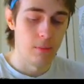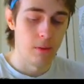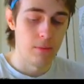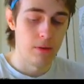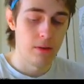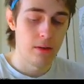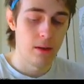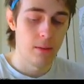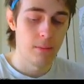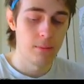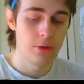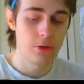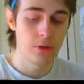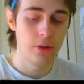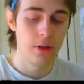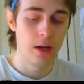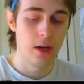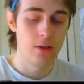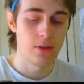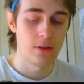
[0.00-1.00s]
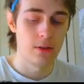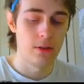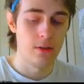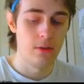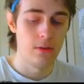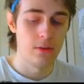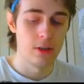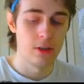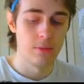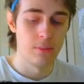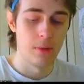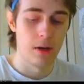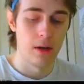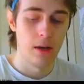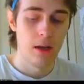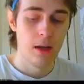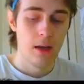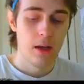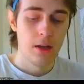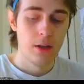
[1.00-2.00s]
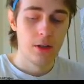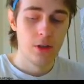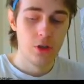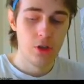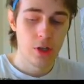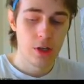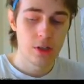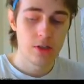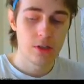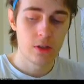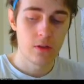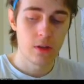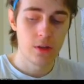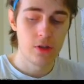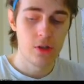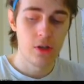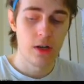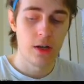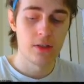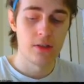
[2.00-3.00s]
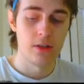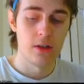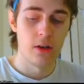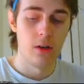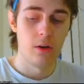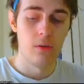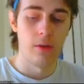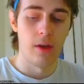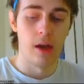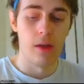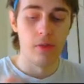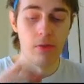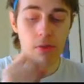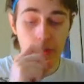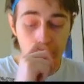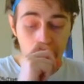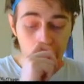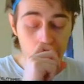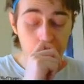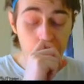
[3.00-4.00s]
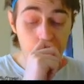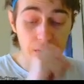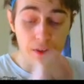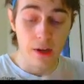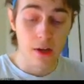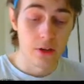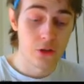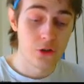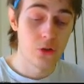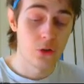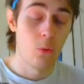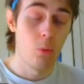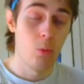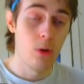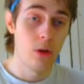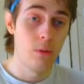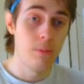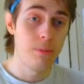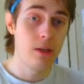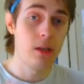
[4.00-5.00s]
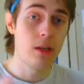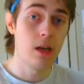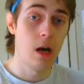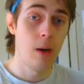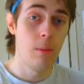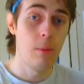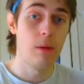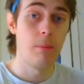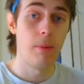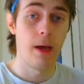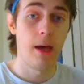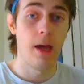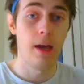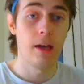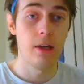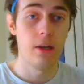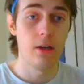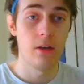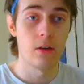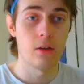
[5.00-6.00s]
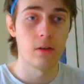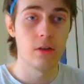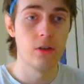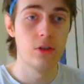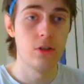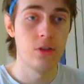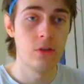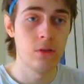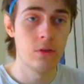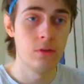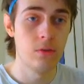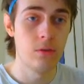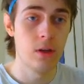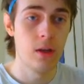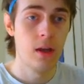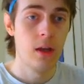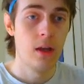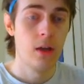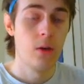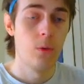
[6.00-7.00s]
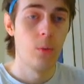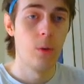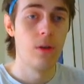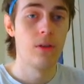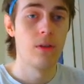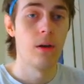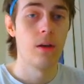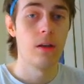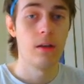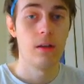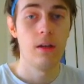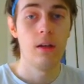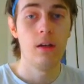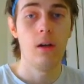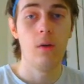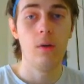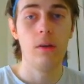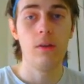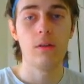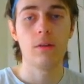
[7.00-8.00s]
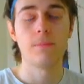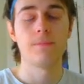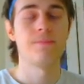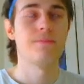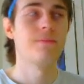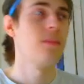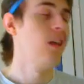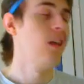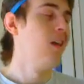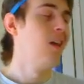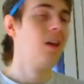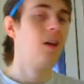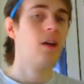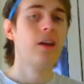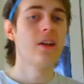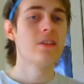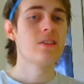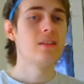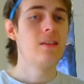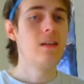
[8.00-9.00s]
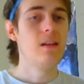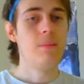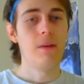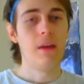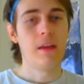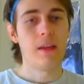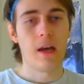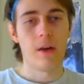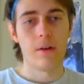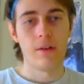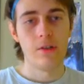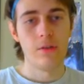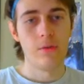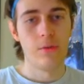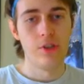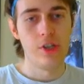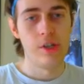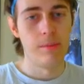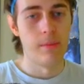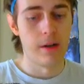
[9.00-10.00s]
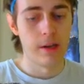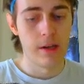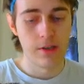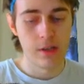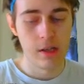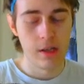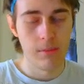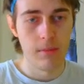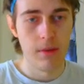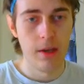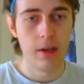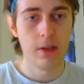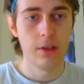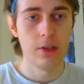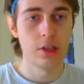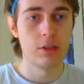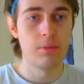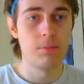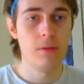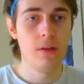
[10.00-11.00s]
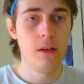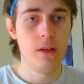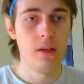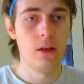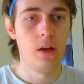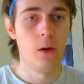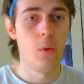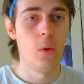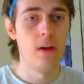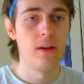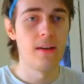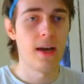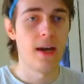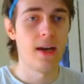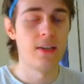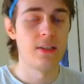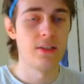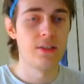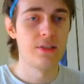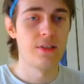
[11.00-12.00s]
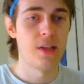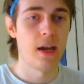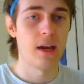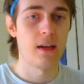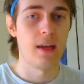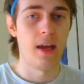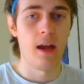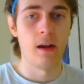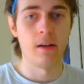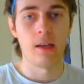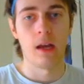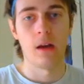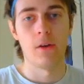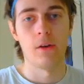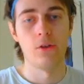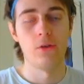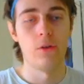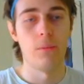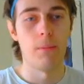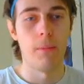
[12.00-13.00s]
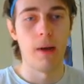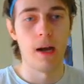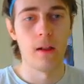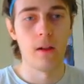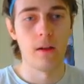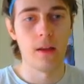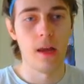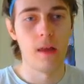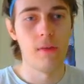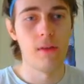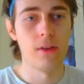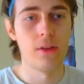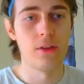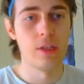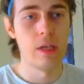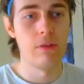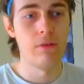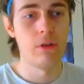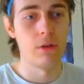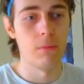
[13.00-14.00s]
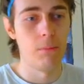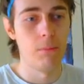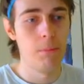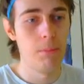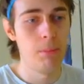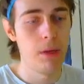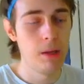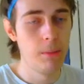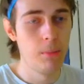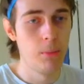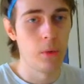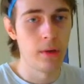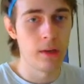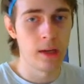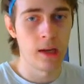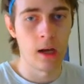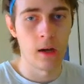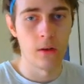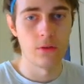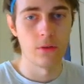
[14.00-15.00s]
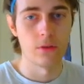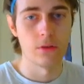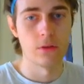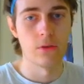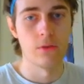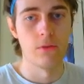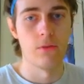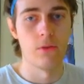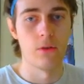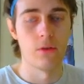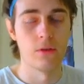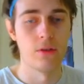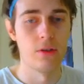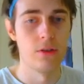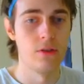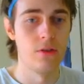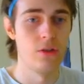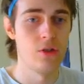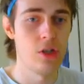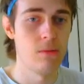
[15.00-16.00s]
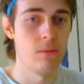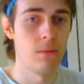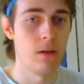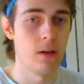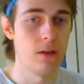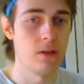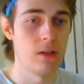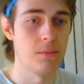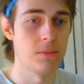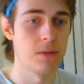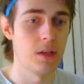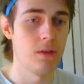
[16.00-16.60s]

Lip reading: I mean, I'm sure you guys already knew this, but just to let you guys know that I think Ezra will be coming back here soon with a, either it doesn't need to be a counter to a G Money team. It can just be, a nice second-hand counter to a Malik, and then saving your big boy counters versus the G Money teams.